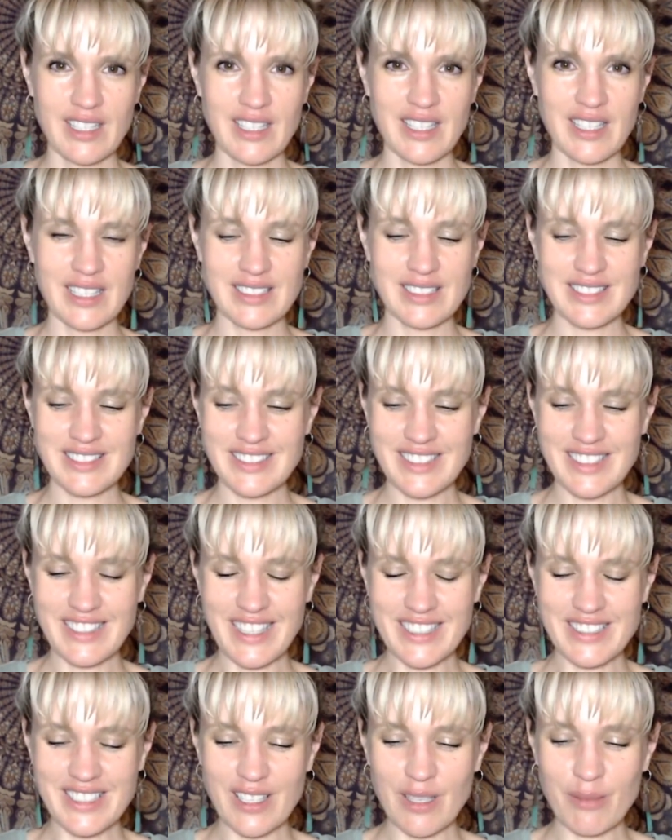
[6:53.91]
It's
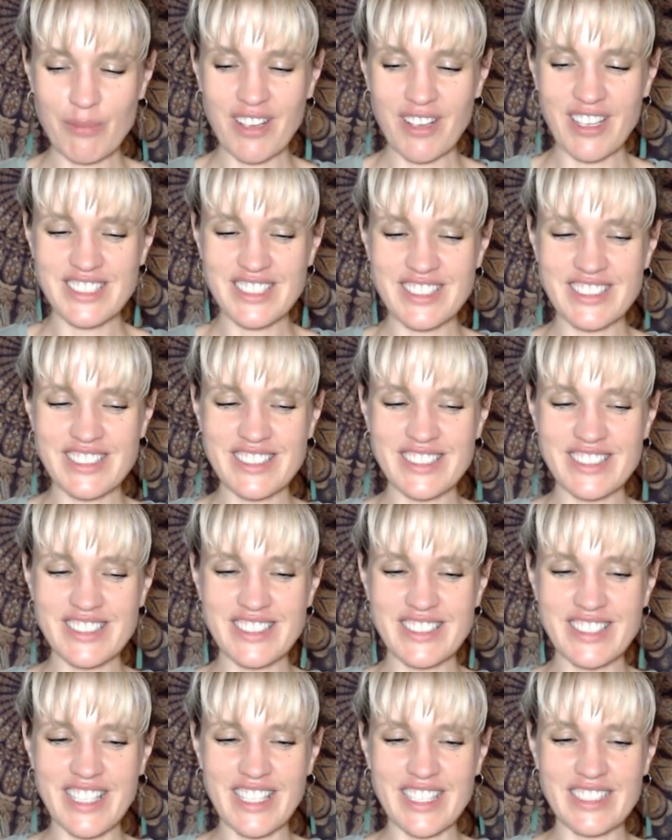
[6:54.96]
like Tony Parsons used to
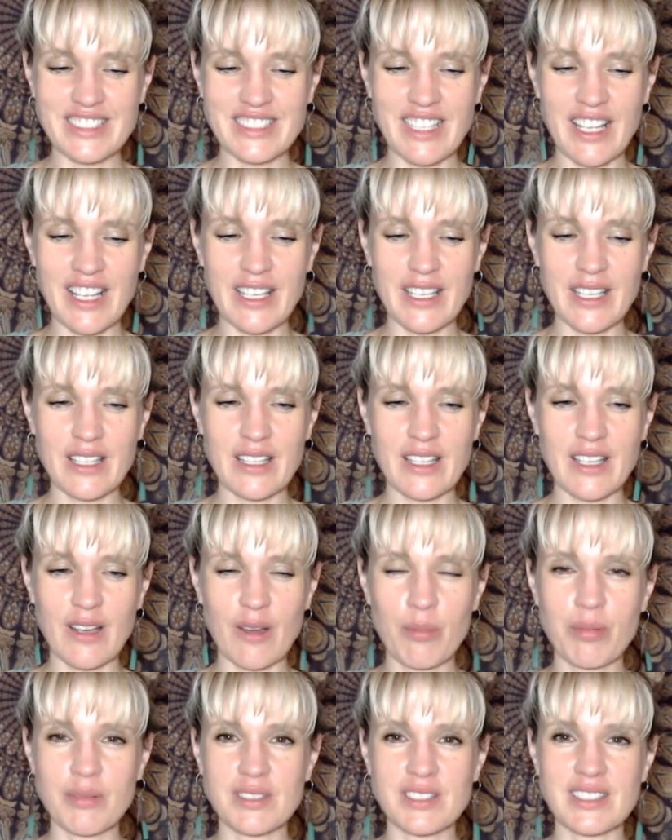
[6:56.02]
say, it's like the
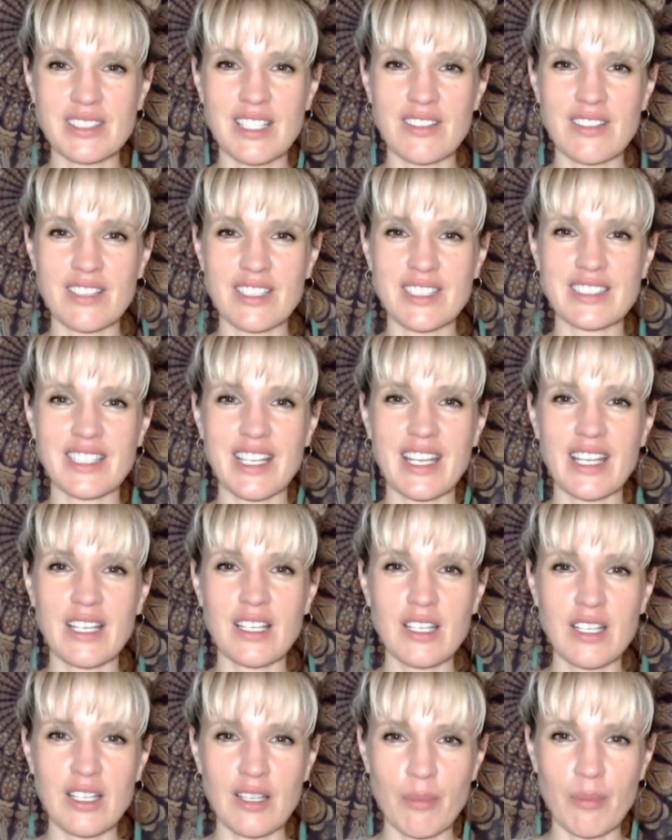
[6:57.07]
open secret. It's like
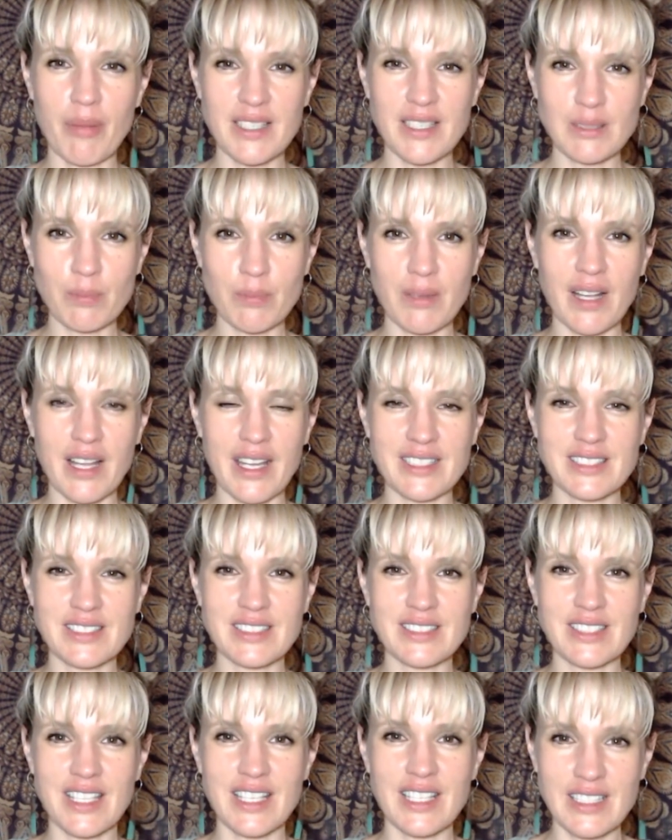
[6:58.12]
hidden in the best place.
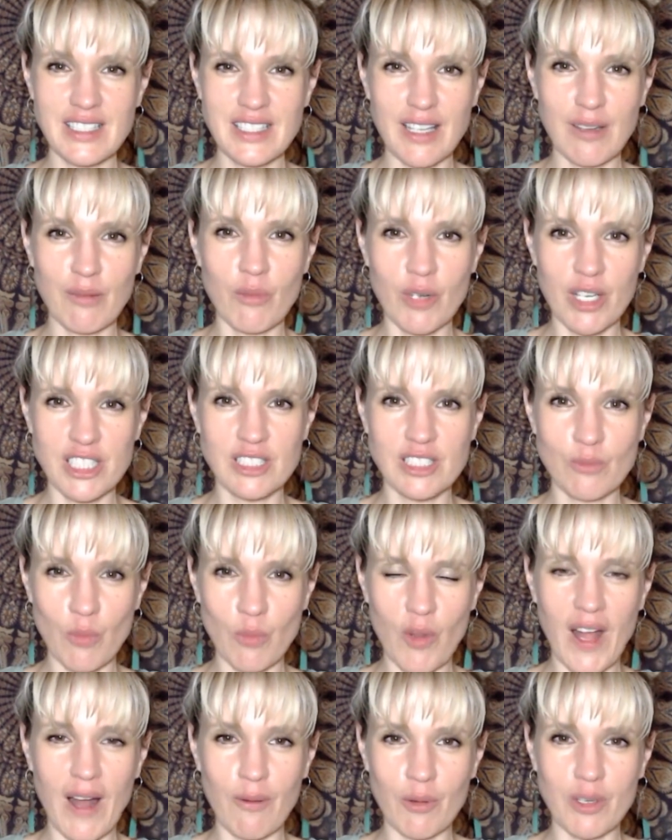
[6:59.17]
It's hidden in
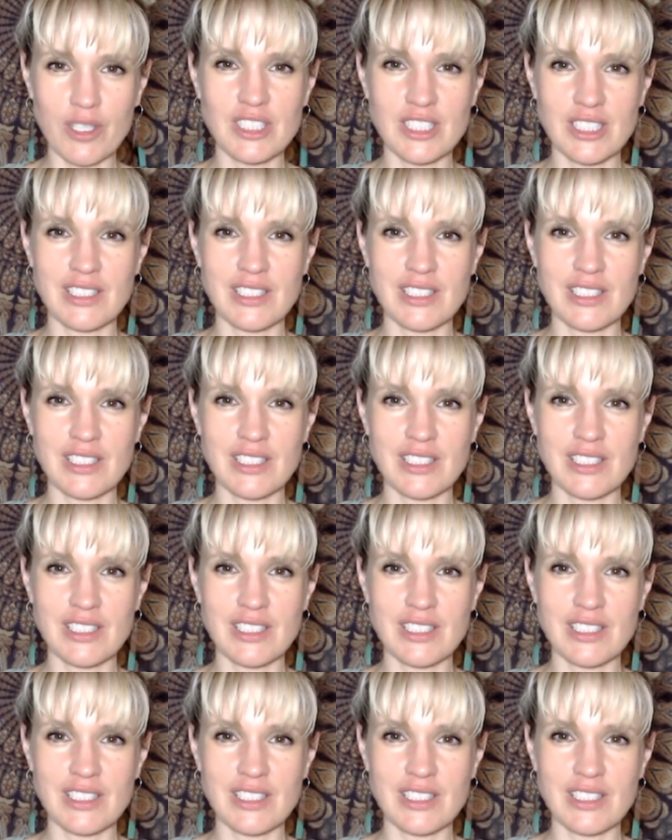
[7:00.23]
that which is